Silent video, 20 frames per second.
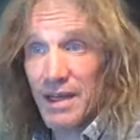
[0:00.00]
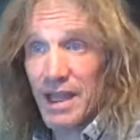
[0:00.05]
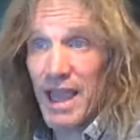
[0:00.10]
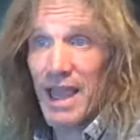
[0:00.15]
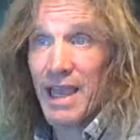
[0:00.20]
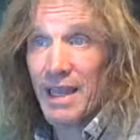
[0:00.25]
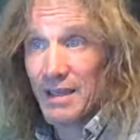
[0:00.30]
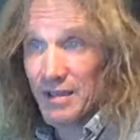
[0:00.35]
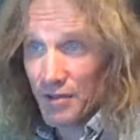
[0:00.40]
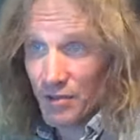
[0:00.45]

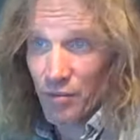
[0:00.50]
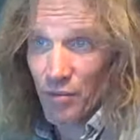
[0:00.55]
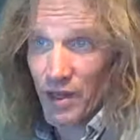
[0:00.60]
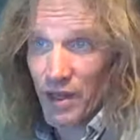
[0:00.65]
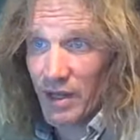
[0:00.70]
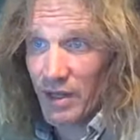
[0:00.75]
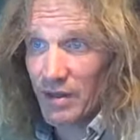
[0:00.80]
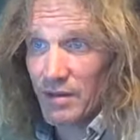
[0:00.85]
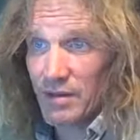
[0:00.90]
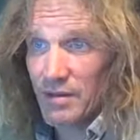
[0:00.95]
Gangs
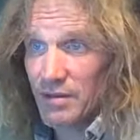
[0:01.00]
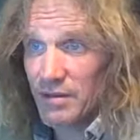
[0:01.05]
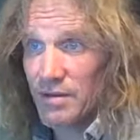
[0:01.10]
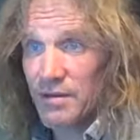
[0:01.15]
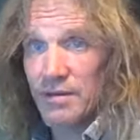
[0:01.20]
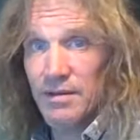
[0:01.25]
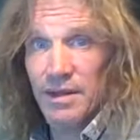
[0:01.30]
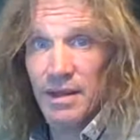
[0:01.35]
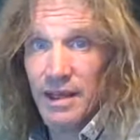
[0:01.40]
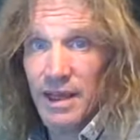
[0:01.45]
win
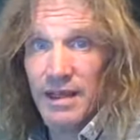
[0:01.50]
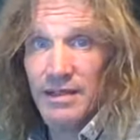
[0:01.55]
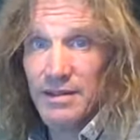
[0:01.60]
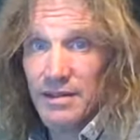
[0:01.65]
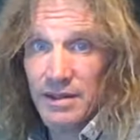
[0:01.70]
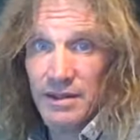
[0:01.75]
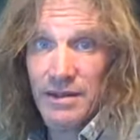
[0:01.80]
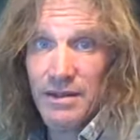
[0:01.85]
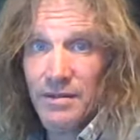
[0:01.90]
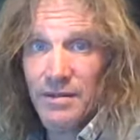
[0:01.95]

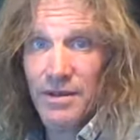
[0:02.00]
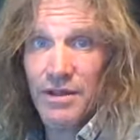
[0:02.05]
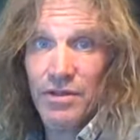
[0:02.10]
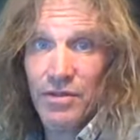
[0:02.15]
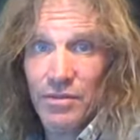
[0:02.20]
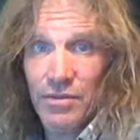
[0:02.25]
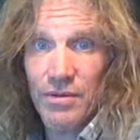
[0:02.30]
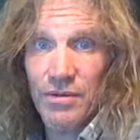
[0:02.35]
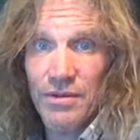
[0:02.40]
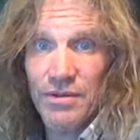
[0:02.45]
against
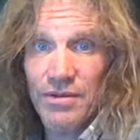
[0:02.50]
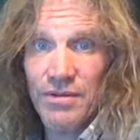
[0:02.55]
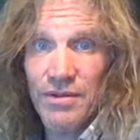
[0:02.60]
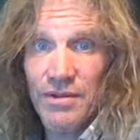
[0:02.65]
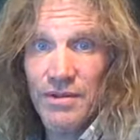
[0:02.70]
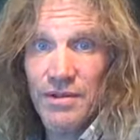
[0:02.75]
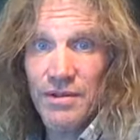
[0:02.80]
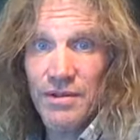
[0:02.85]
individuals.